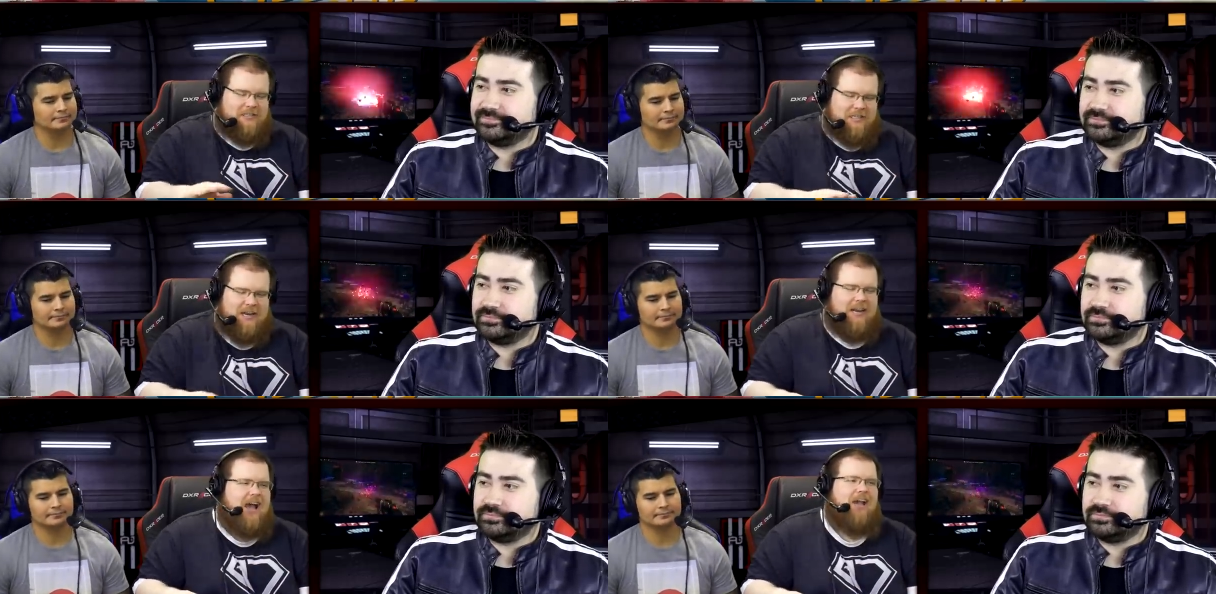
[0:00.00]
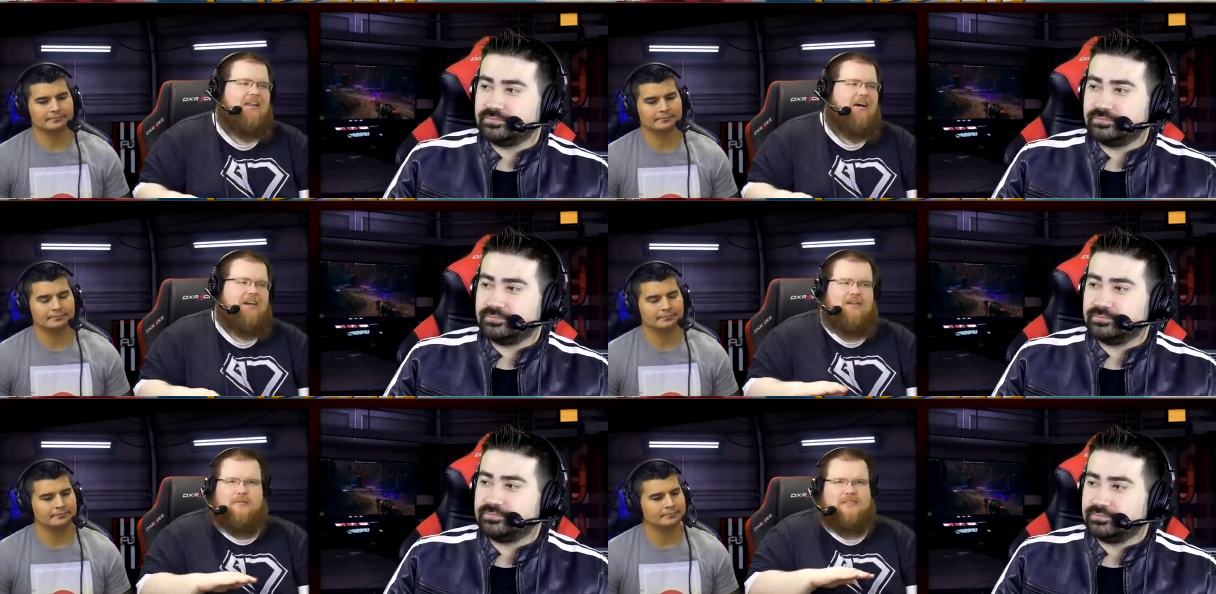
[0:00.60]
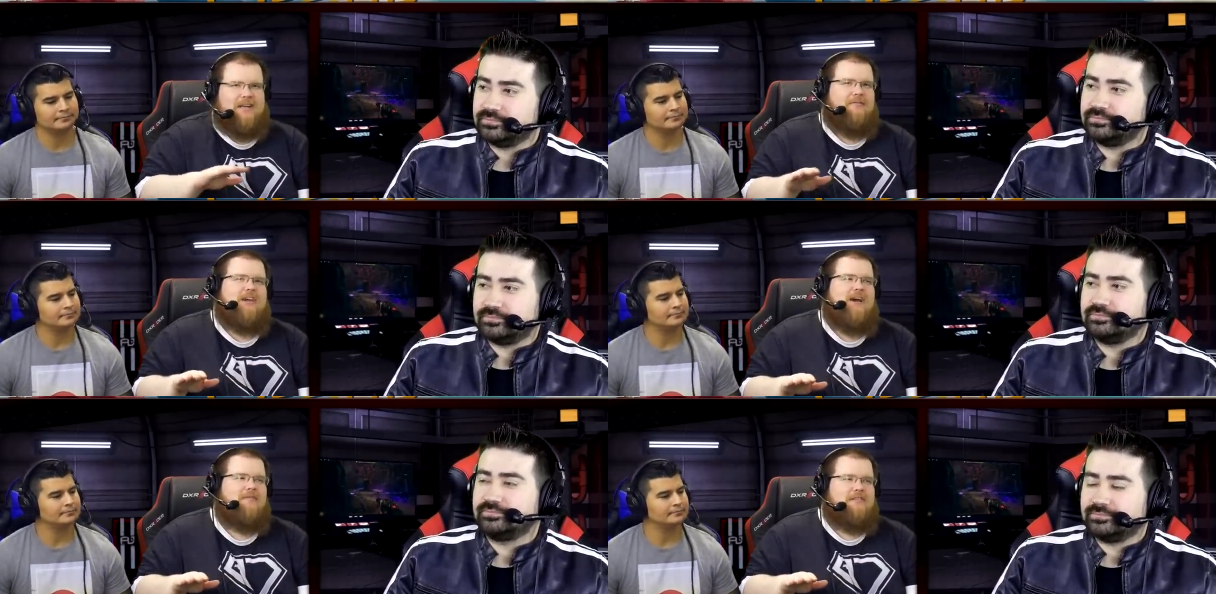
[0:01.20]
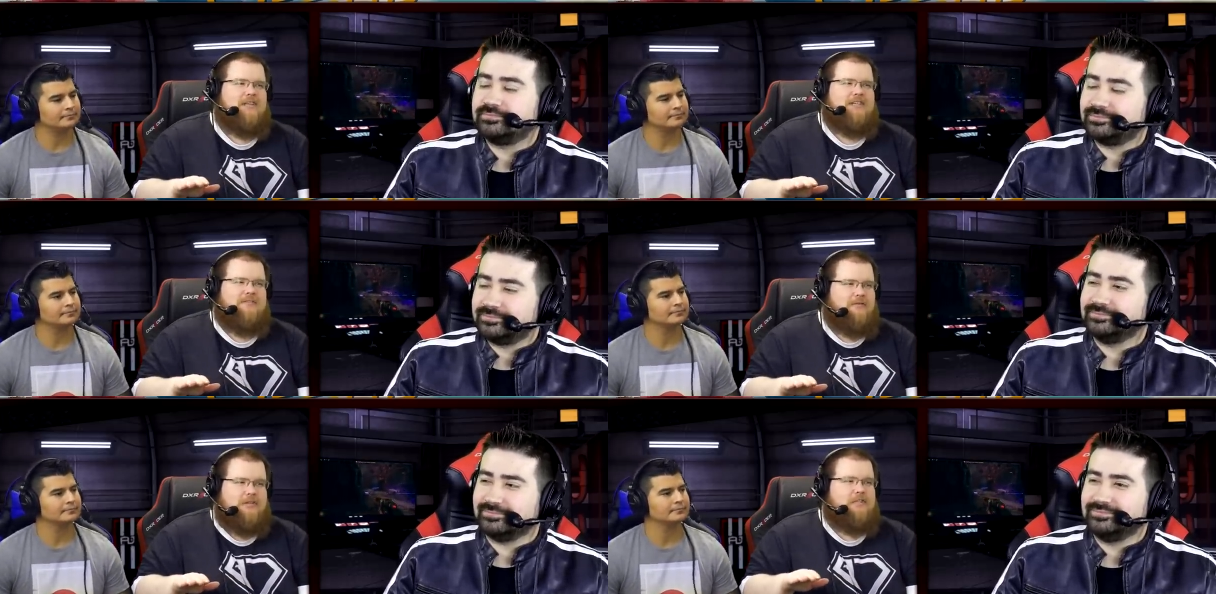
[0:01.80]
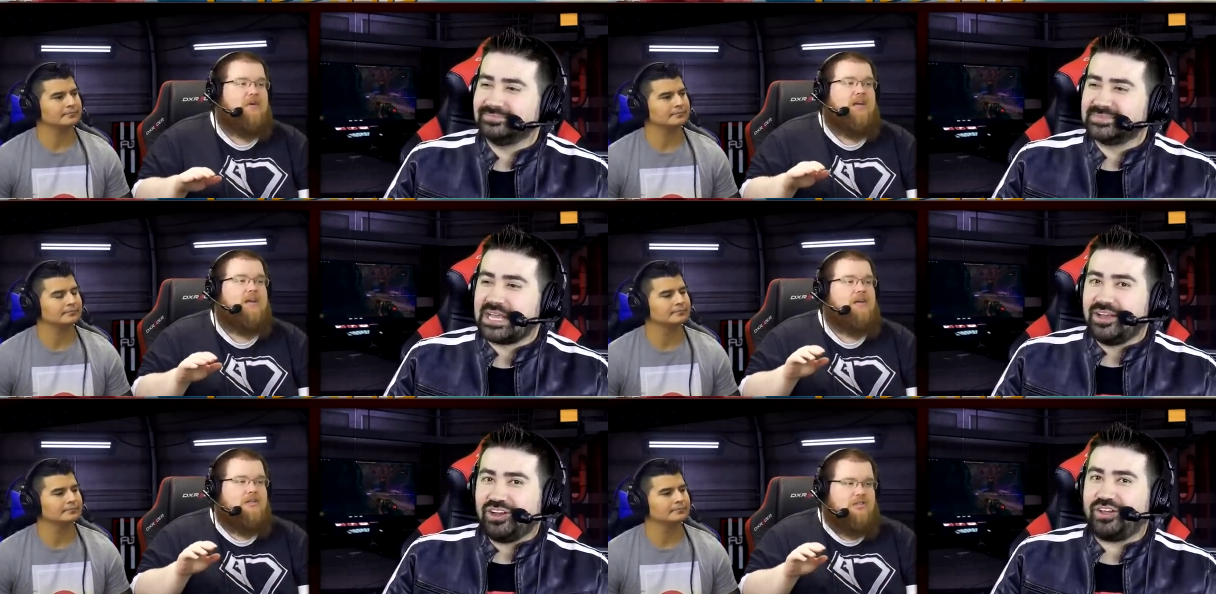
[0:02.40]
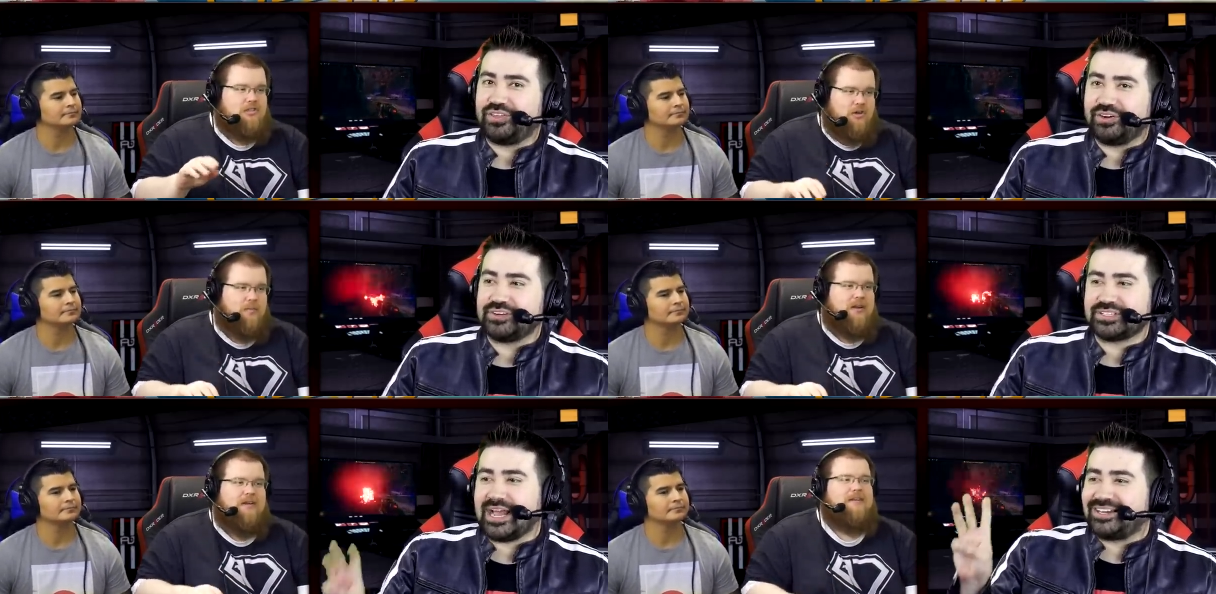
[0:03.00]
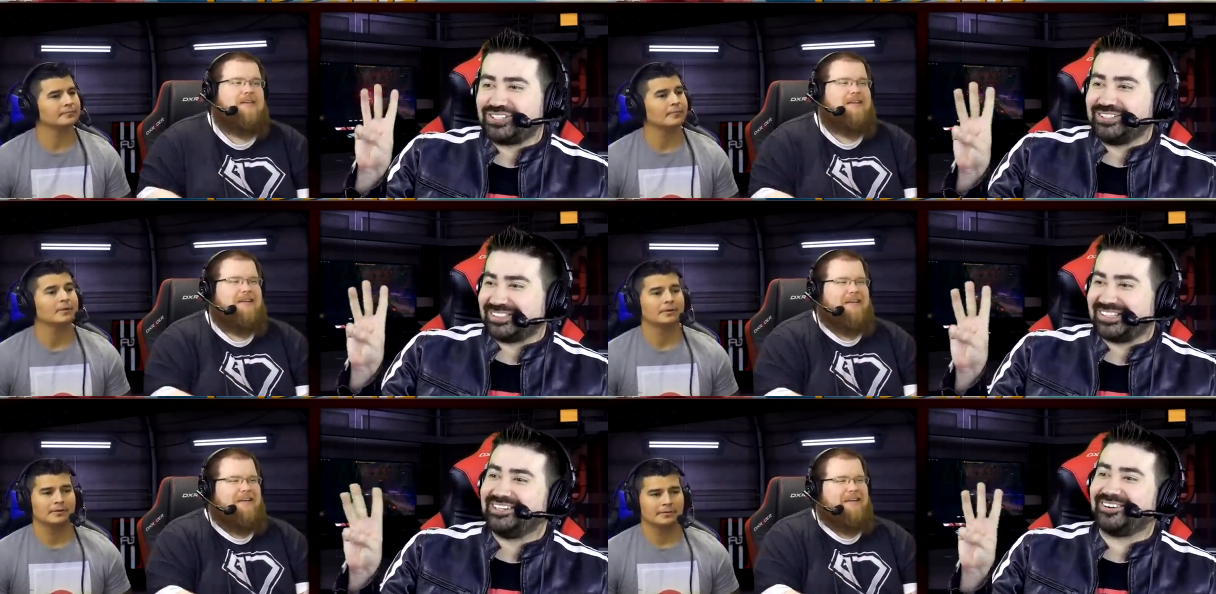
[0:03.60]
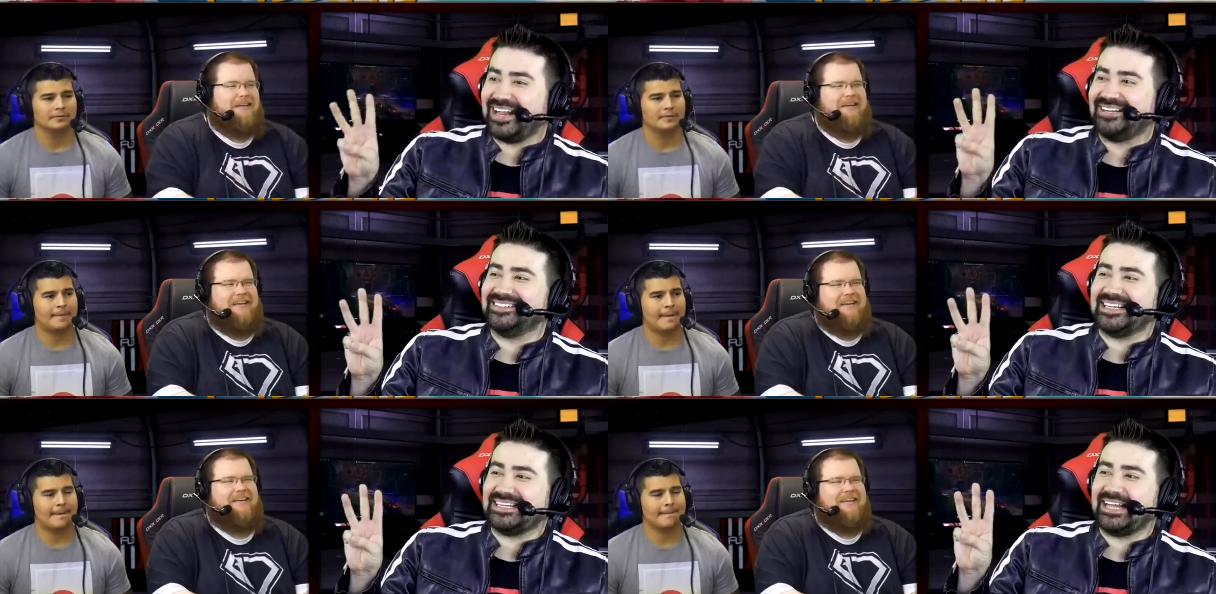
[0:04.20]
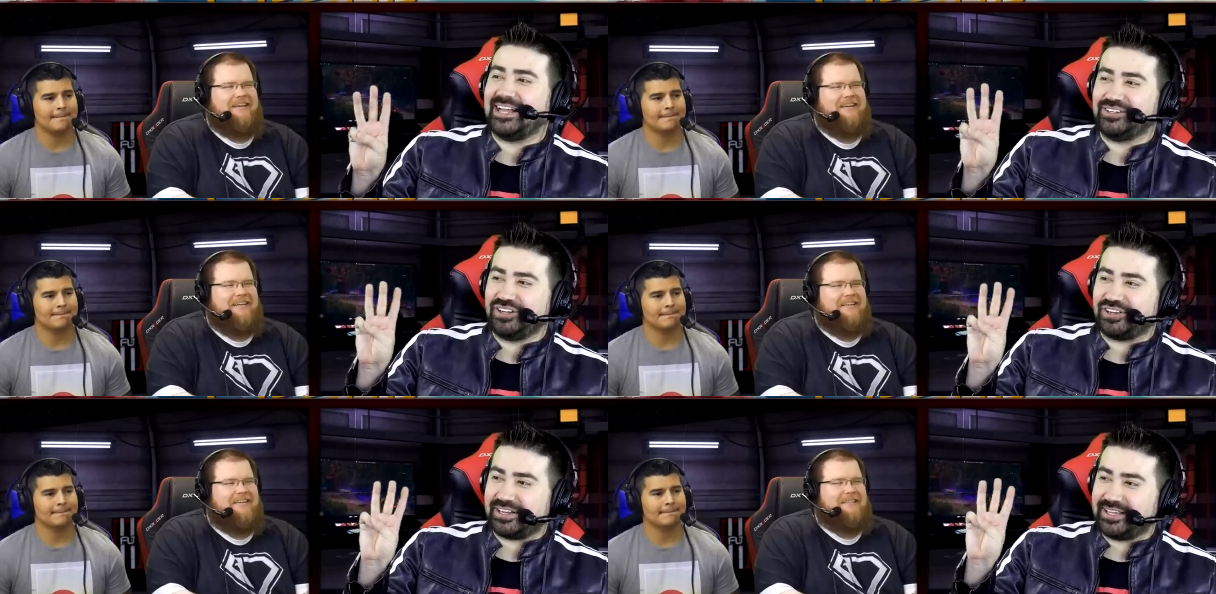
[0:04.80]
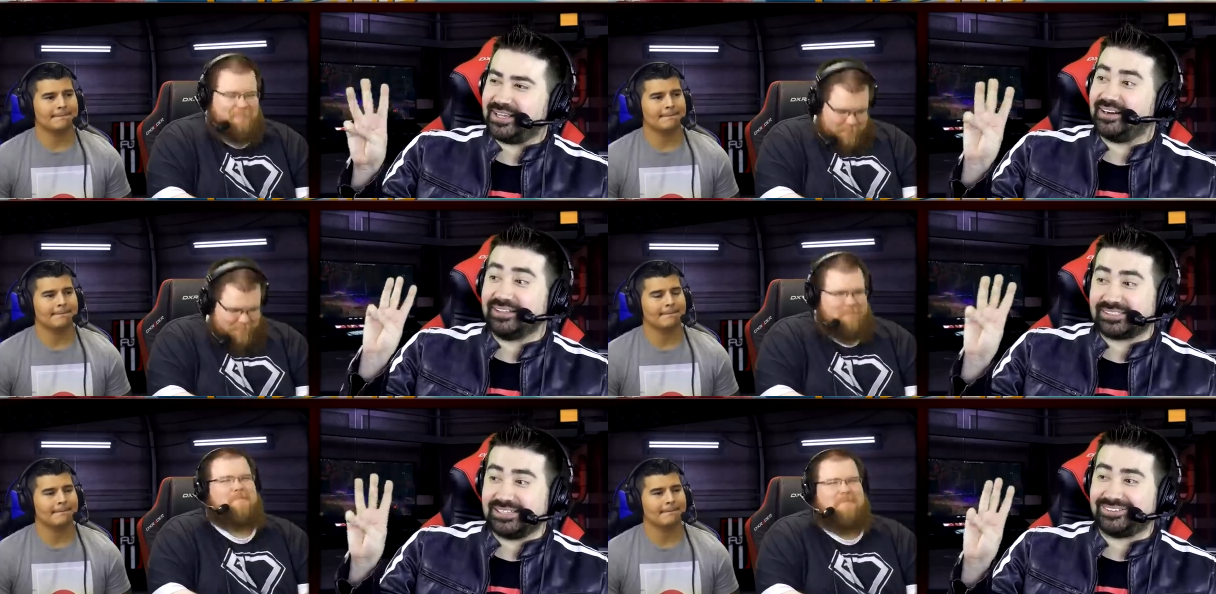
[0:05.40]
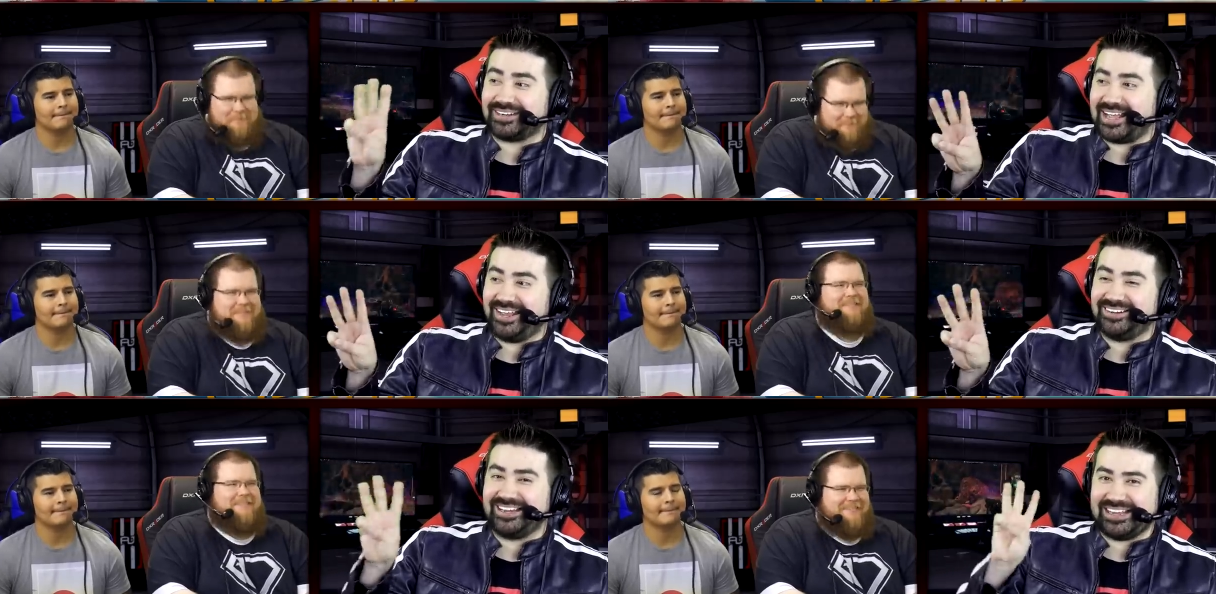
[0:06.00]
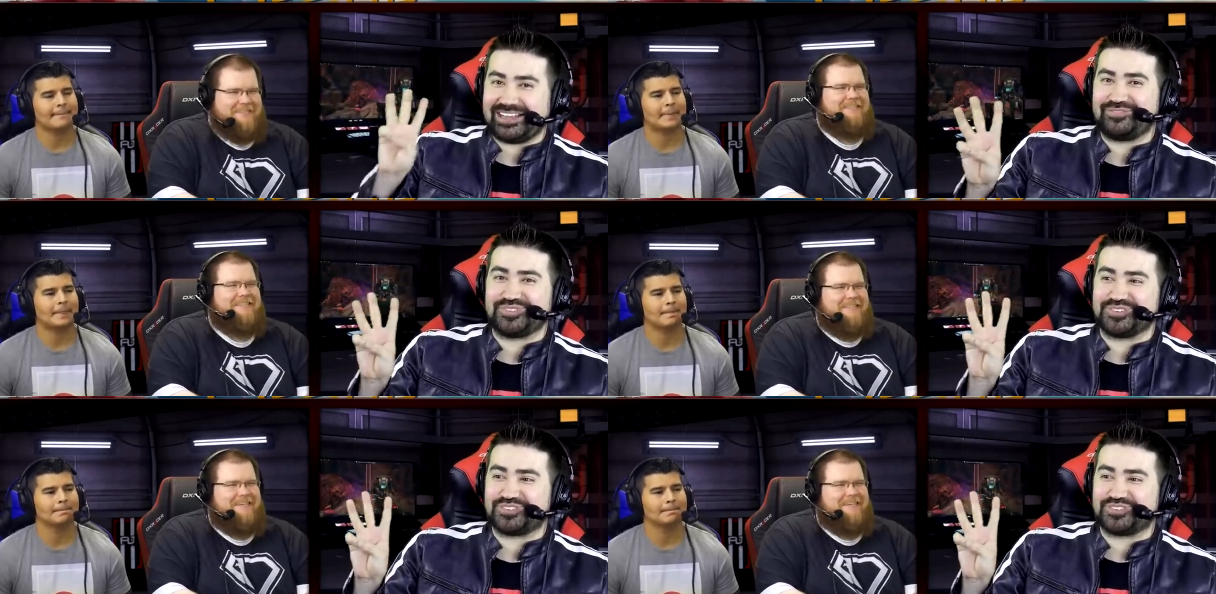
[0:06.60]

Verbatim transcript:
Speaker 1: set of dialogue in almost every conversation for mm-hmm. just being. Stupid. Uh, there is
Speaker 2: actually a secret ending, and you can get a secret ending if you're